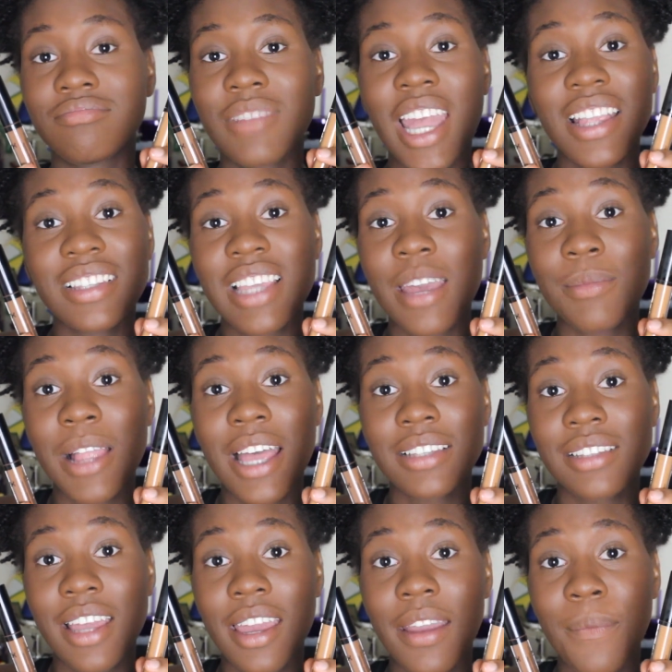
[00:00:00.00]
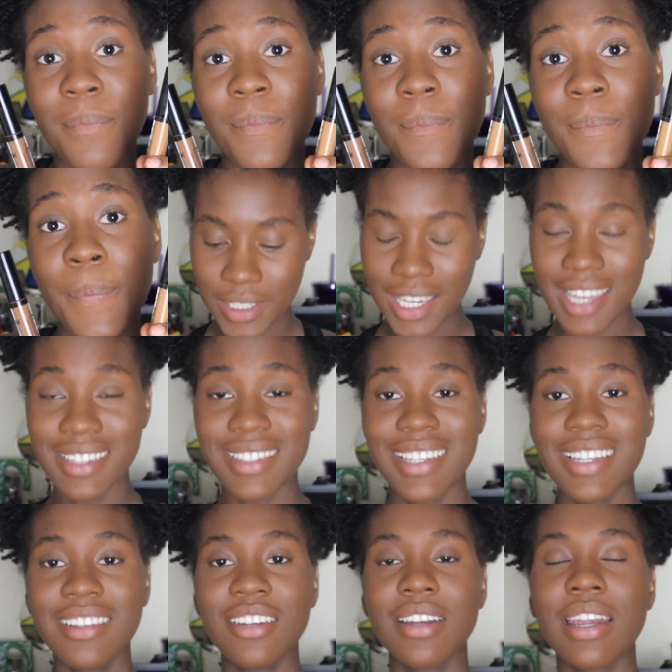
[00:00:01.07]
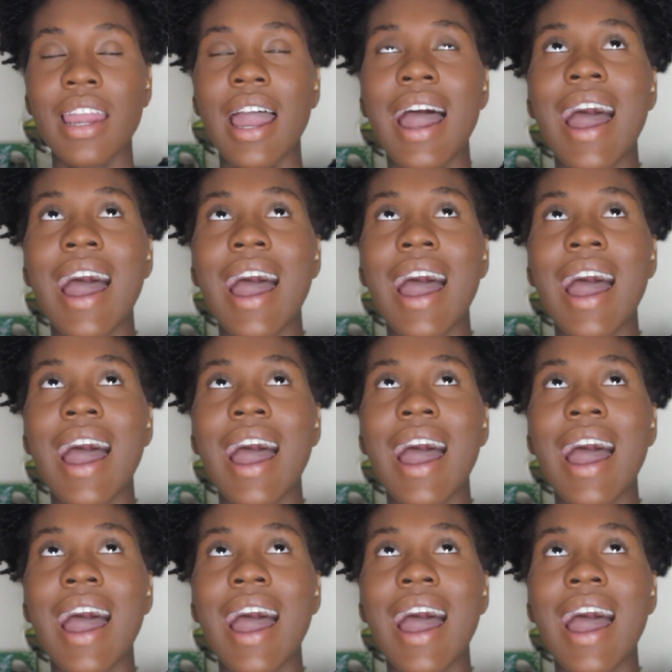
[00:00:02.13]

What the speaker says: They have the same last name. The concealer,